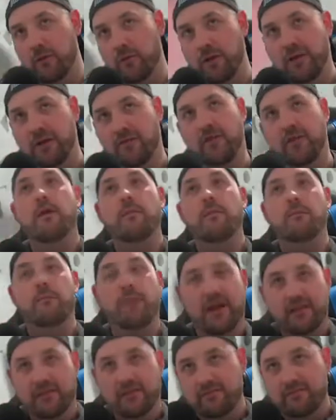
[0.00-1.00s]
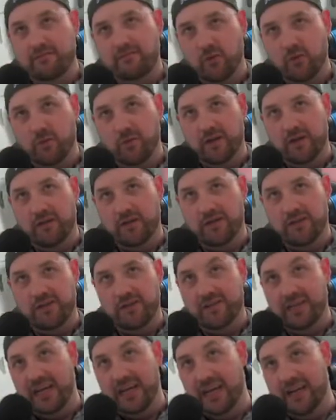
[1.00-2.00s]
whatever. But all my
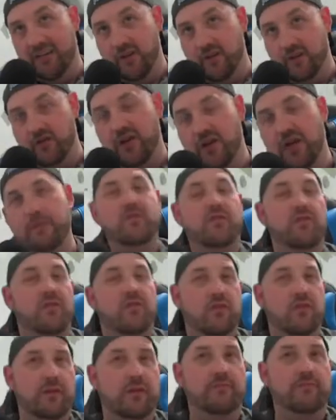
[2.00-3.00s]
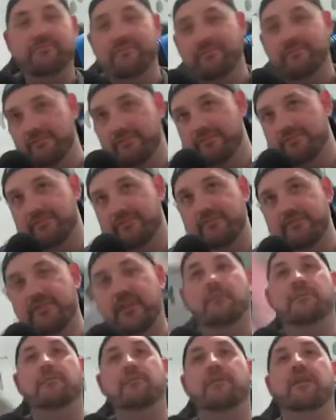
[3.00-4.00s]
creatures are those types, so.
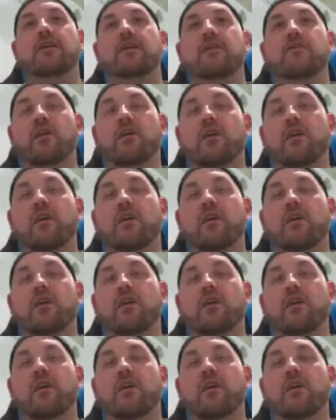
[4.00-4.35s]
Yeah, so